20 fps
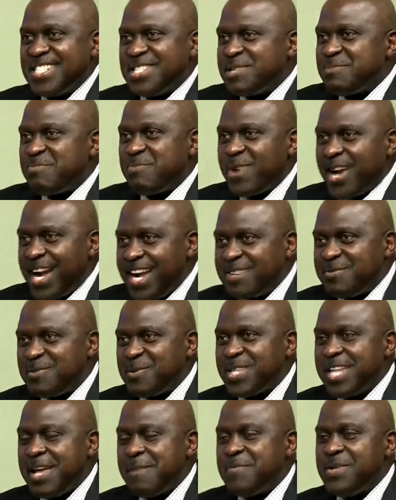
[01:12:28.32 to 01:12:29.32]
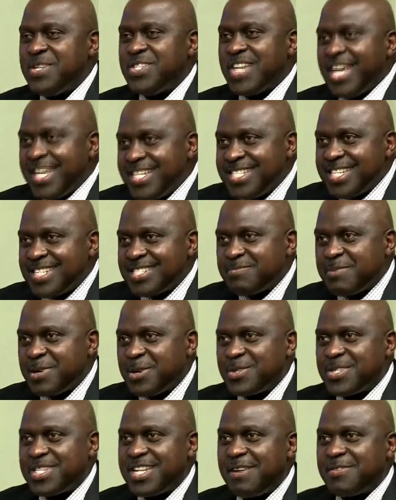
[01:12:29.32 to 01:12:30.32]
Is it bright? Will there be changes?
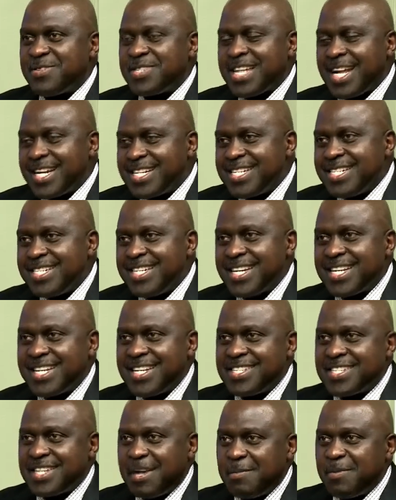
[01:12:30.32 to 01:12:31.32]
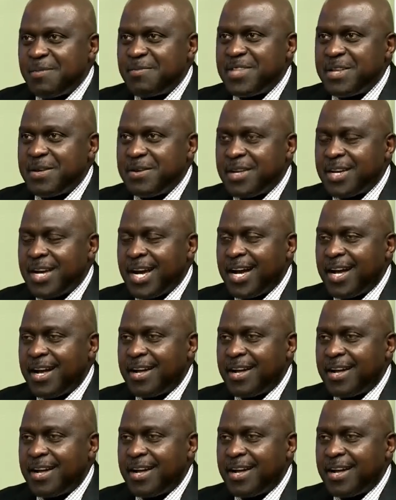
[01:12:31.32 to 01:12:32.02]
Because they have started taking some of the